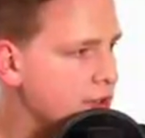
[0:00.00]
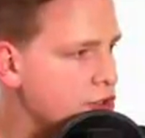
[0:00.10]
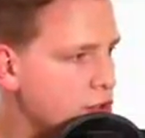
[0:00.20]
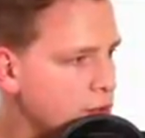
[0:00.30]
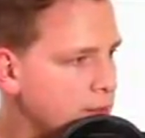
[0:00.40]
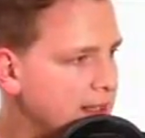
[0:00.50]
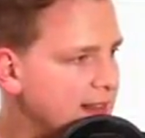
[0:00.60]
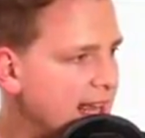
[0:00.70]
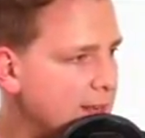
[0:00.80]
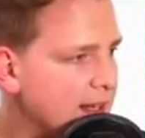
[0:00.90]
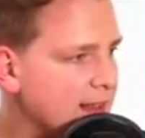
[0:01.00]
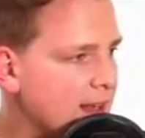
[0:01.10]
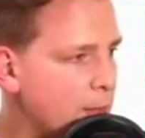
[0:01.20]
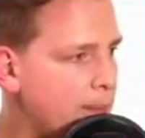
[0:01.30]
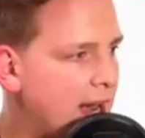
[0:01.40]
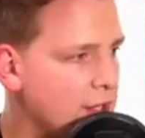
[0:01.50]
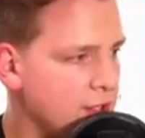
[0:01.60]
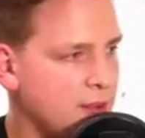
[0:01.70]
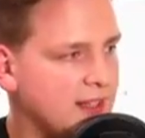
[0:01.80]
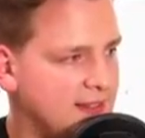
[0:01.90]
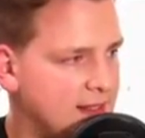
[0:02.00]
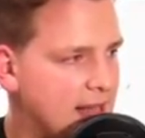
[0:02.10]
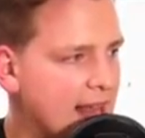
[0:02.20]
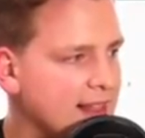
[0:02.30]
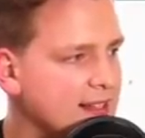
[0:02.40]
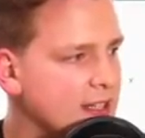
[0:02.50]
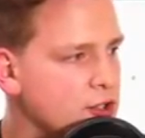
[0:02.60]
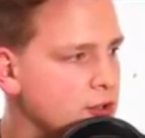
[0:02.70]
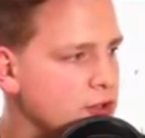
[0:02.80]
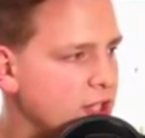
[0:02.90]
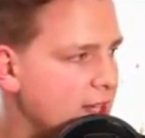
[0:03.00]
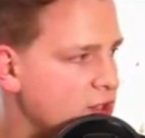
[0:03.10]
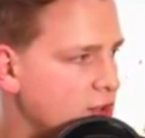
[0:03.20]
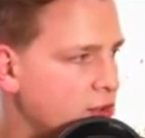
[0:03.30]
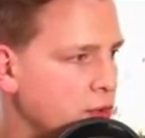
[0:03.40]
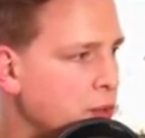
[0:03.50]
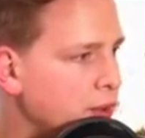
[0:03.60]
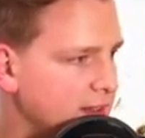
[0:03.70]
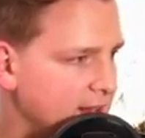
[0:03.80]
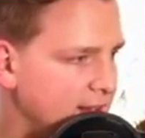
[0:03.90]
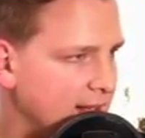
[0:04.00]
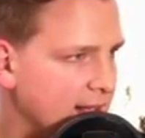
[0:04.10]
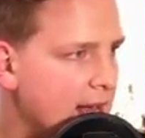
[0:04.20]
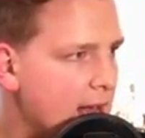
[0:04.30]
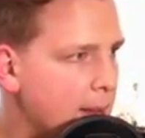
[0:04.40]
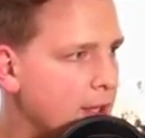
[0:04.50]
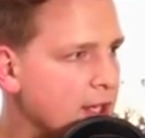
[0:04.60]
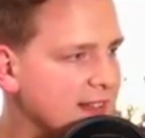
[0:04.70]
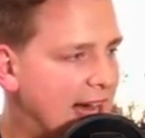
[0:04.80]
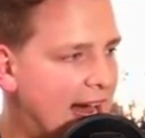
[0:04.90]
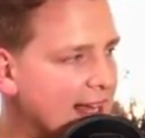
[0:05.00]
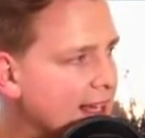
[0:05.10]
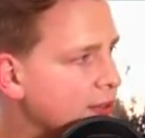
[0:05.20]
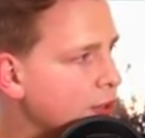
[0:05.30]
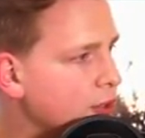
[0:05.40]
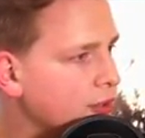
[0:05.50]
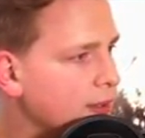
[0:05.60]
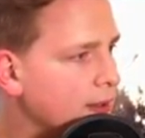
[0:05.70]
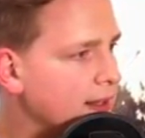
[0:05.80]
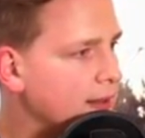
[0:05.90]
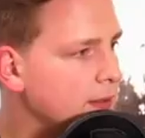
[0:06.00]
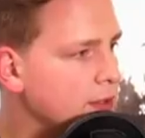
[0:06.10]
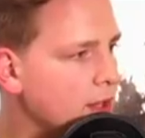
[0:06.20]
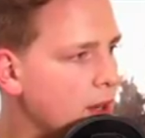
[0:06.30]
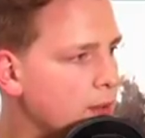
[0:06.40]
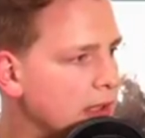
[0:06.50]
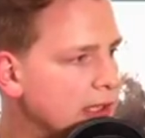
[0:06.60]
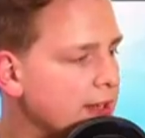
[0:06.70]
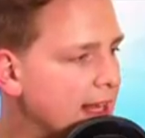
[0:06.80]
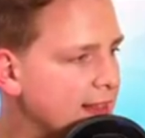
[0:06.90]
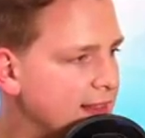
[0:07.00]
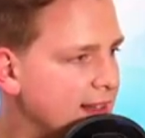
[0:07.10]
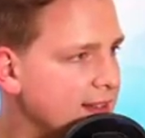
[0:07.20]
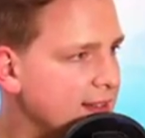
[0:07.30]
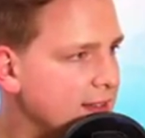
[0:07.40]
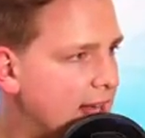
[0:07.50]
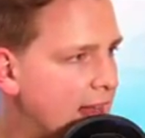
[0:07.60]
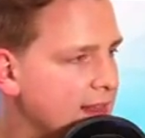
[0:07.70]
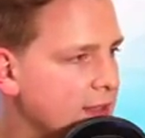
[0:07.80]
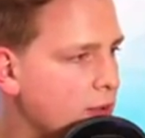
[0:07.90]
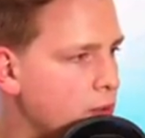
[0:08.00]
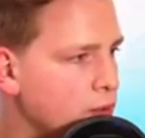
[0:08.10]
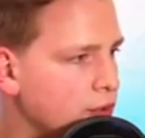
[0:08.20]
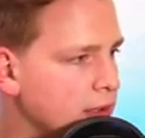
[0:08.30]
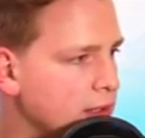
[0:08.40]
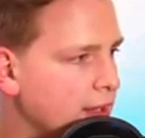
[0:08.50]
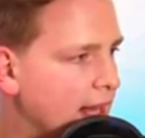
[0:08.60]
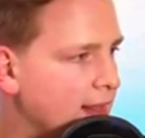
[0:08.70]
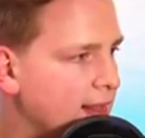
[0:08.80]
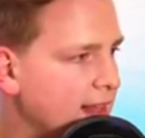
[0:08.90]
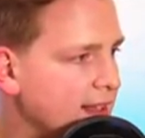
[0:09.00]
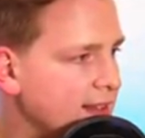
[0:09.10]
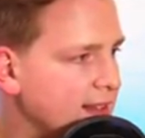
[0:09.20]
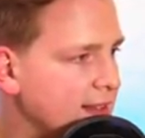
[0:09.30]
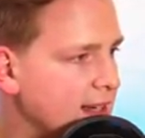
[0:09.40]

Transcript: should be naming their pair USD. I think they should change it to USDT because I cannot, you know, look at this and then also look at this